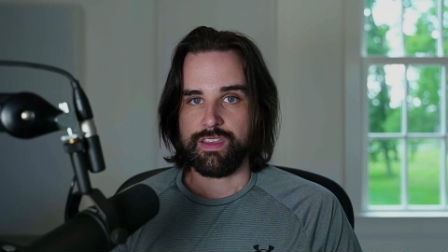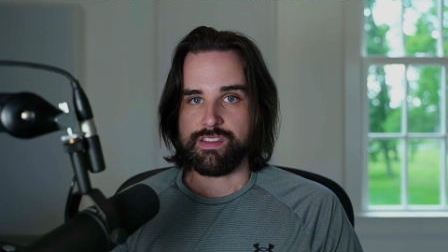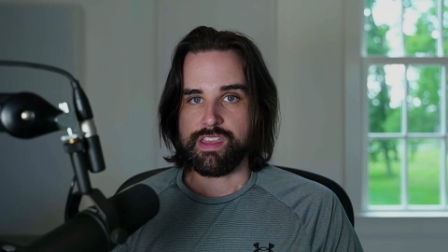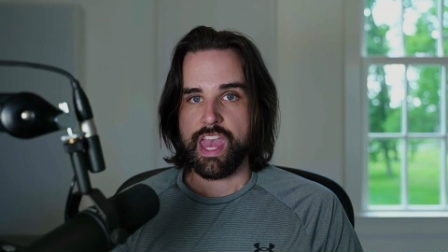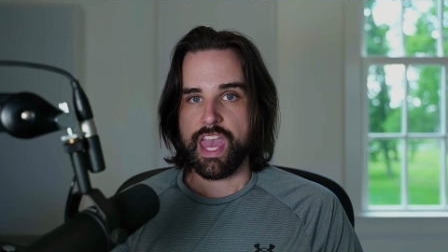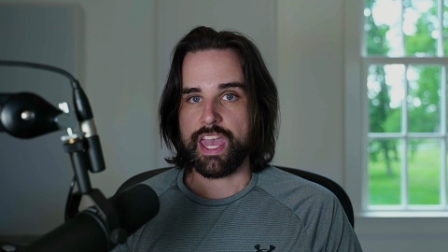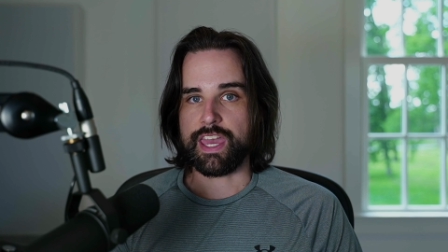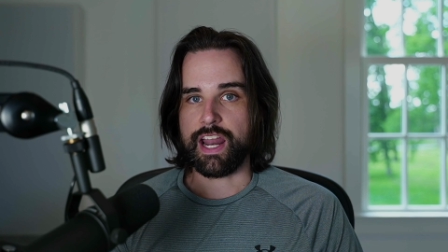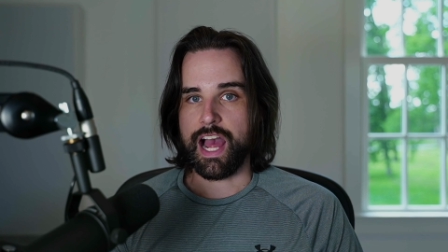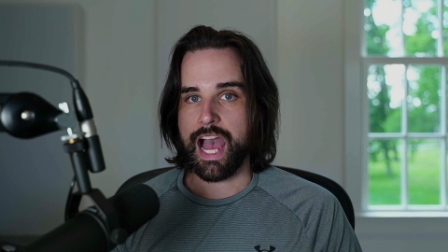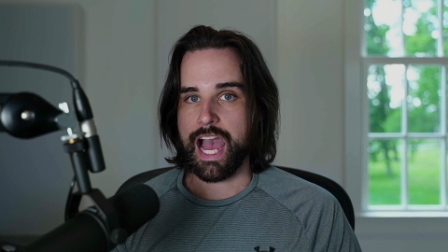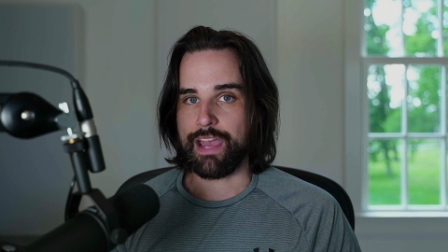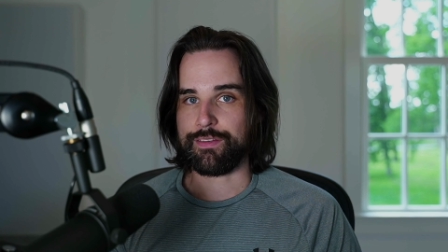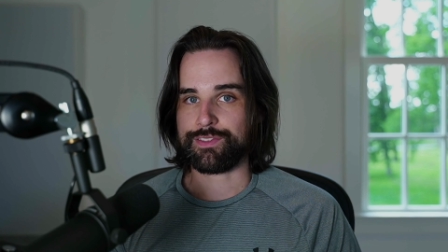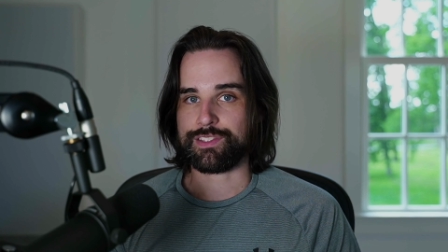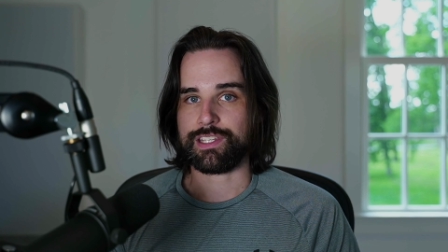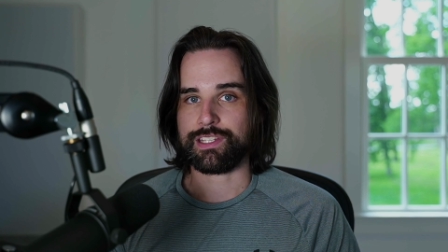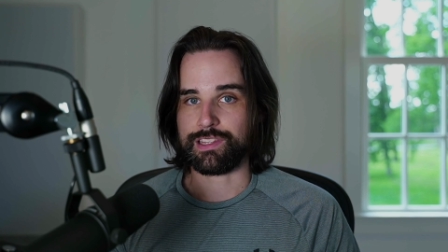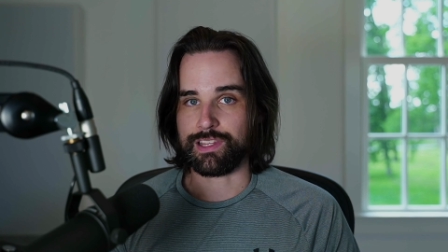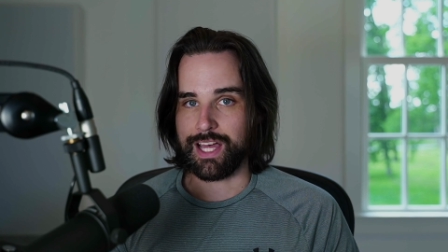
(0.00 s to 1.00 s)
And I've
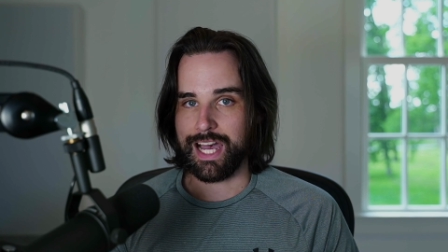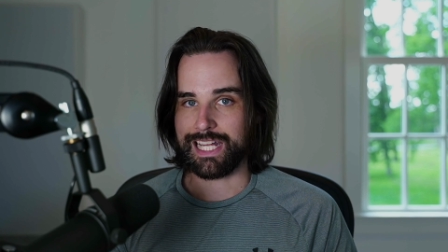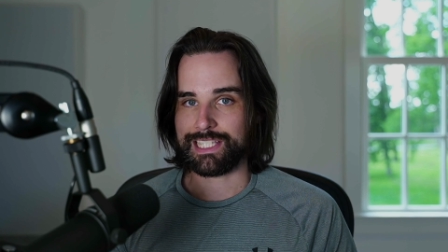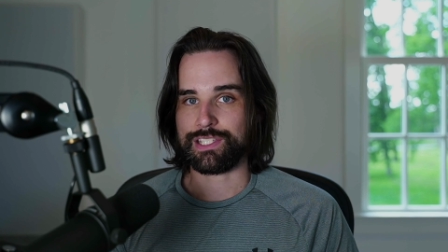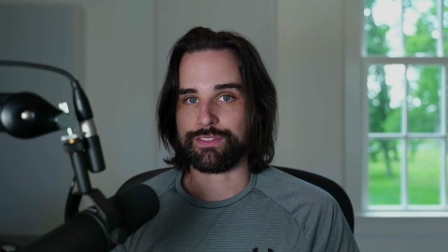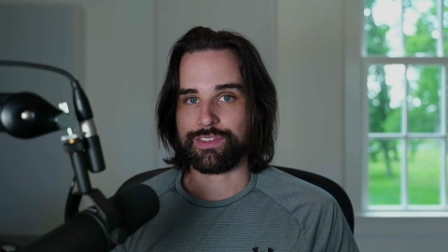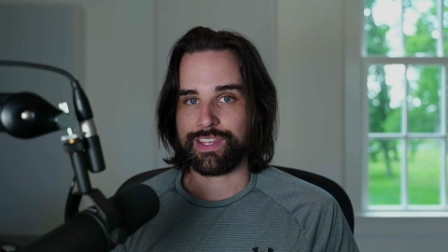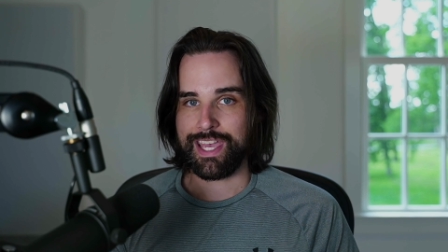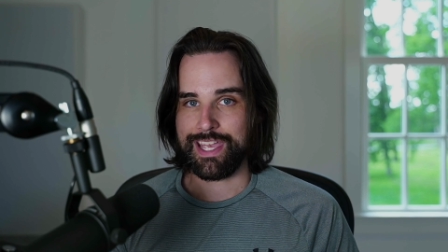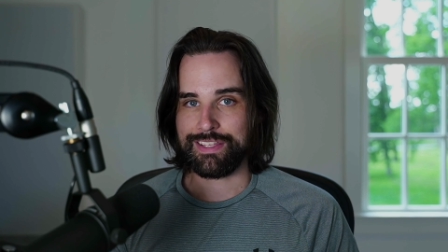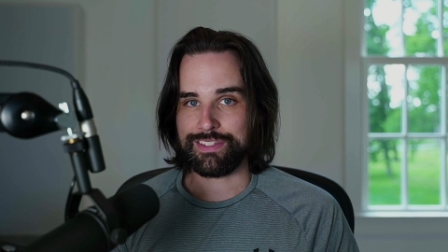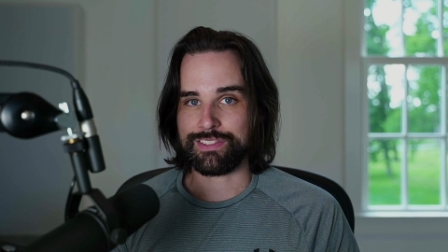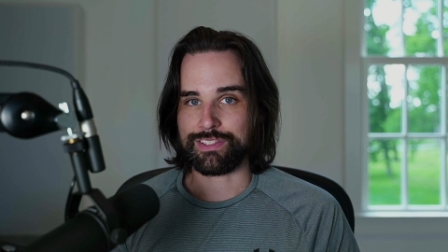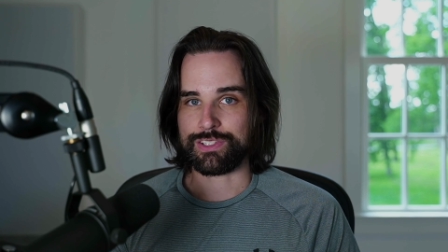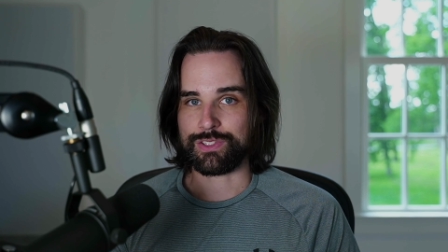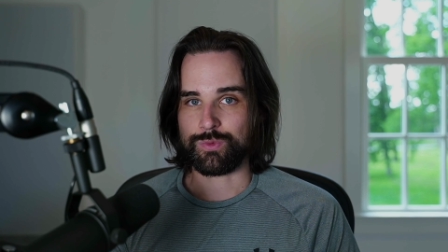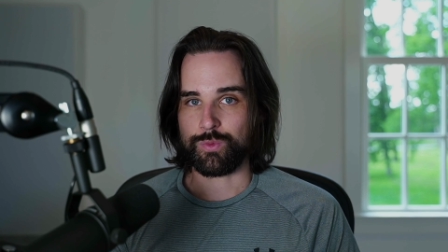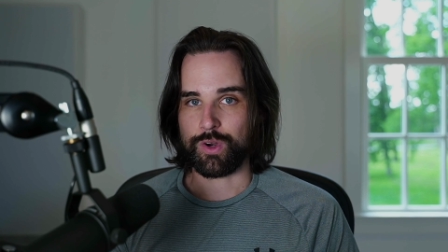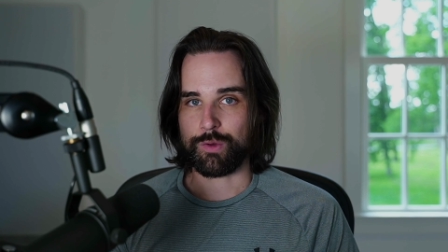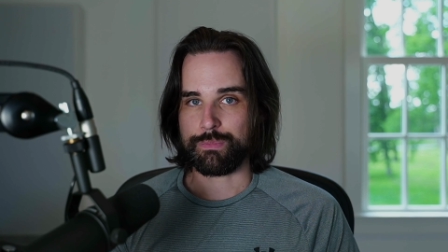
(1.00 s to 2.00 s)
seen lots of
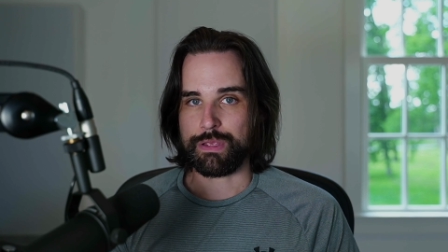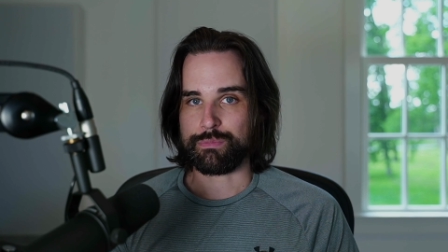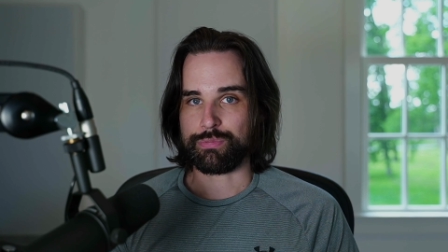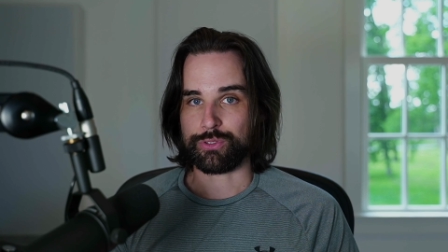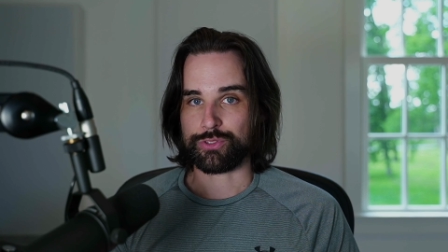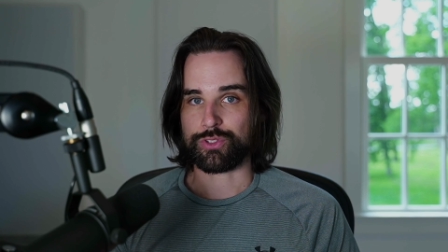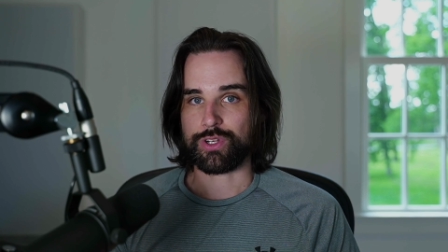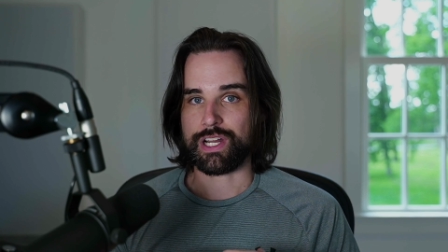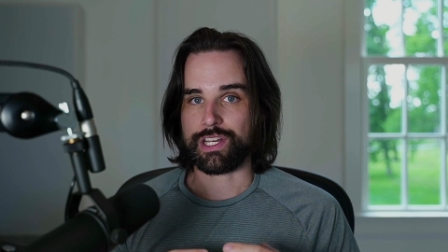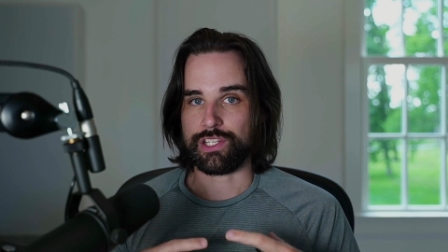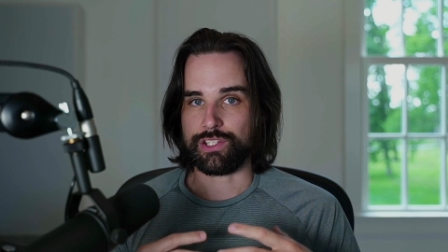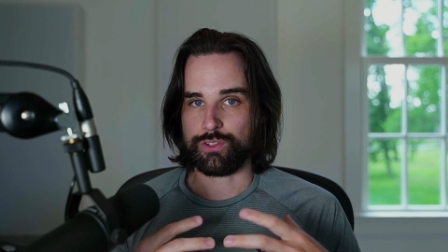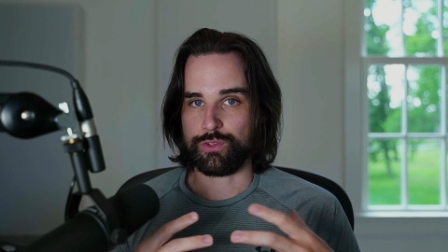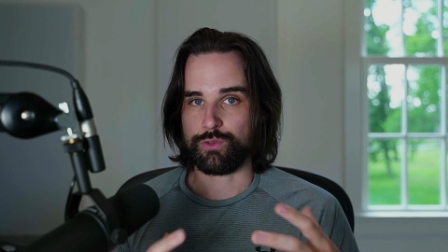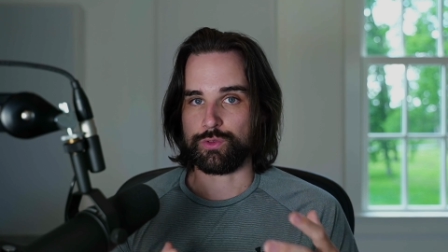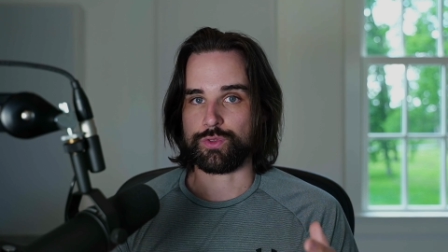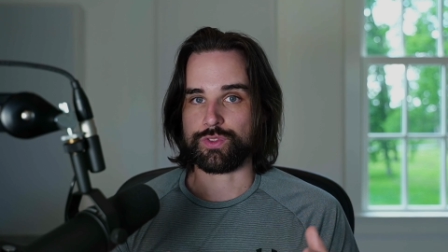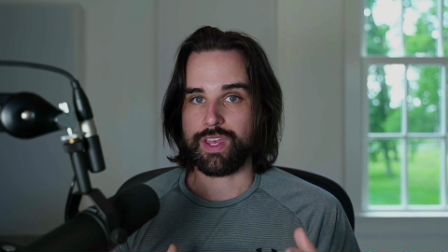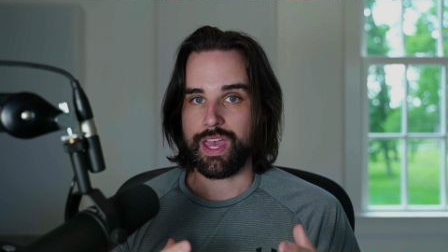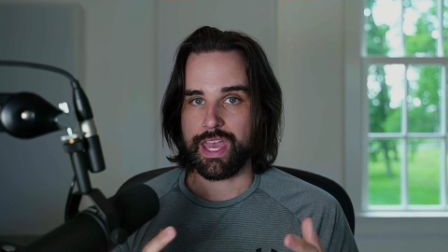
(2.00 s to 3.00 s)
cases where people try to use